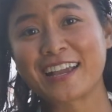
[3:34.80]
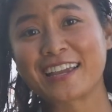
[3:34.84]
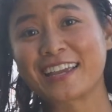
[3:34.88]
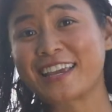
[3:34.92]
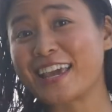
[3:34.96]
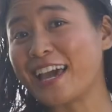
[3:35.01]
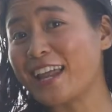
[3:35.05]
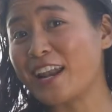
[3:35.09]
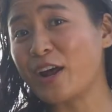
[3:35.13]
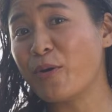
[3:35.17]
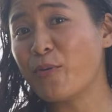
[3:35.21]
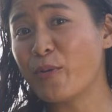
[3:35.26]

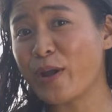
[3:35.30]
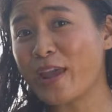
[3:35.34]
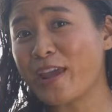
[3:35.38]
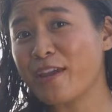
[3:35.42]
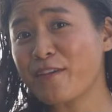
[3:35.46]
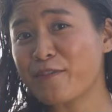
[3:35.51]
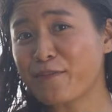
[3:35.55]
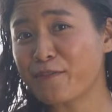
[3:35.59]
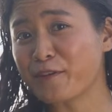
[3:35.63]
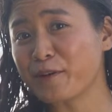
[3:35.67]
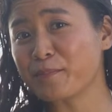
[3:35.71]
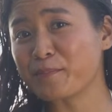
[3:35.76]
get away
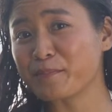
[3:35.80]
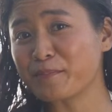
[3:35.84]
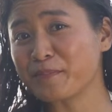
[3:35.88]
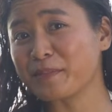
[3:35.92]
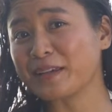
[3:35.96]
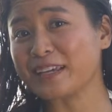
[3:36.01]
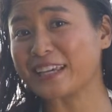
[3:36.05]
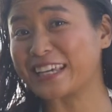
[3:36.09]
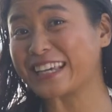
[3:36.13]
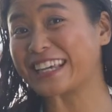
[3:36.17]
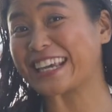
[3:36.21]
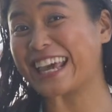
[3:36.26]
from
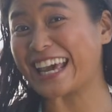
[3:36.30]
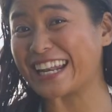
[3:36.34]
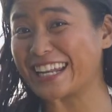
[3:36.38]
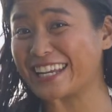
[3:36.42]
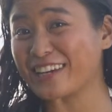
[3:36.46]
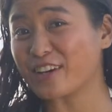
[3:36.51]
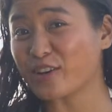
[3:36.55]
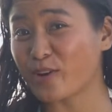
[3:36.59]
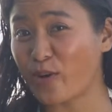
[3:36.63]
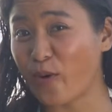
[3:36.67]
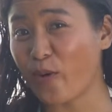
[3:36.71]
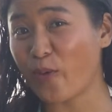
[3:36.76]
getting
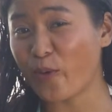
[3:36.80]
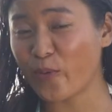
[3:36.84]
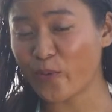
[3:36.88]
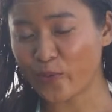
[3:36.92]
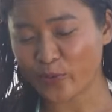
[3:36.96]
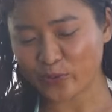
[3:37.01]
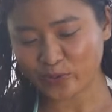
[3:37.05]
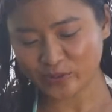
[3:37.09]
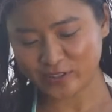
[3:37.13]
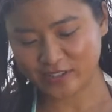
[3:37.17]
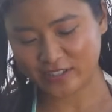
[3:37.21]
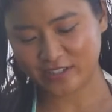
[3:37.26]
a
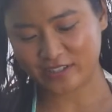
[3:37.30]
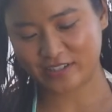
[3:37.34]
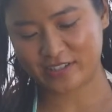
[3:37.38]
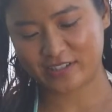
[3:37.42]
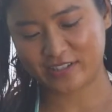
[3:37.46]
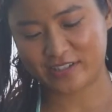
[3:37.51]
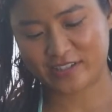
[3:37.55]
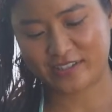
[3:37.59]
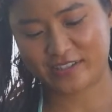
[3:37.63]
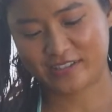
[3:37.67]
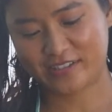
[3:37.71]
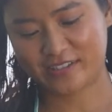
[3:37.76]
cold,
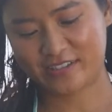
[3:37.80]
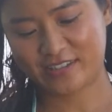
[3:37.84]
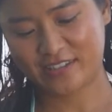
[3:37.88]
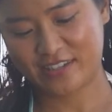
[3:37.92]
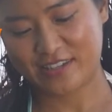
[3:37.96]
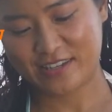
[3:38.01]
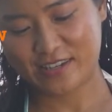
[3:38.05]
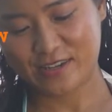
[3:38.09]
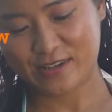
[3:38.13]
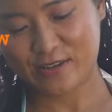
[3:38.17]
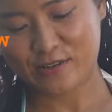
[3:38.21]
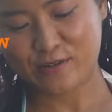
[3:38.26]

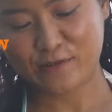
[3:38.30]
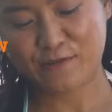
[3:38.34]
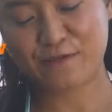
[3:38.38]
you